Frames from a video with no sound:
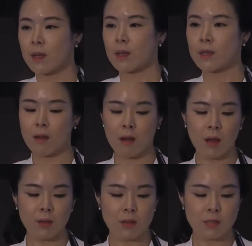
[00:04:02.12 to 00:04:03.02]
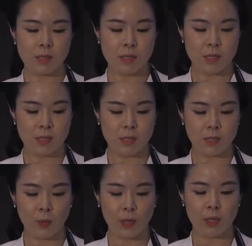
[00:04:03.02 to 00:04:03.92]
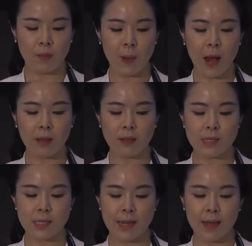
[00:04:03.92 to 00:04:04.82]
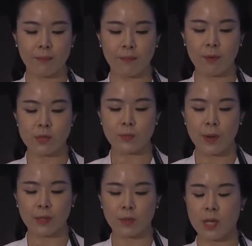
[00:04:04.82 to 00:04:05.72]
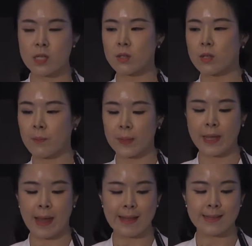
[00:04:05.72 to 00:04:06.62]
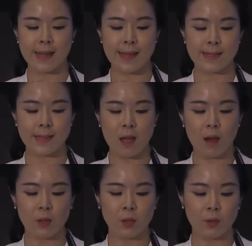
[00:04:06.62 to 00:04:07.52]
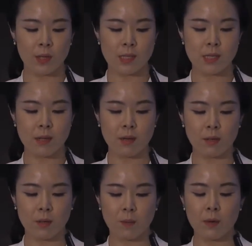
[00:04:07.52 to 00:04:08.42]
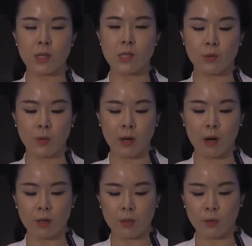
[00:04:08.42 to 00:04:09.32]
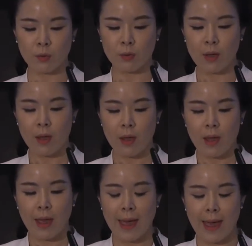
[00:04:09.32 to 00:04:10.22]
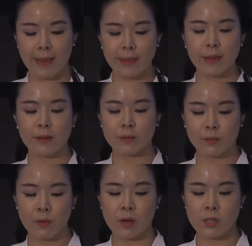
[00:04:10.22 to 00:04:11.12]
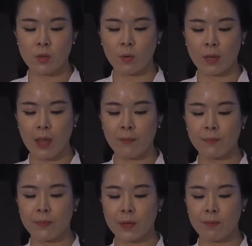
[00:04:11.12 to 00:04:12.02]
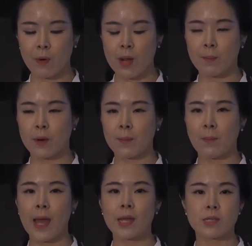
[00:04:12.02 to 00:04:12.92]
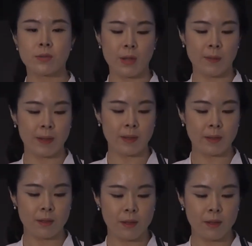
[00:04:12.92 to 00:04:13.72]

In accordance with the policy set forth by the National PSS, a unique serial number is required to ethical drugs on every primary package level.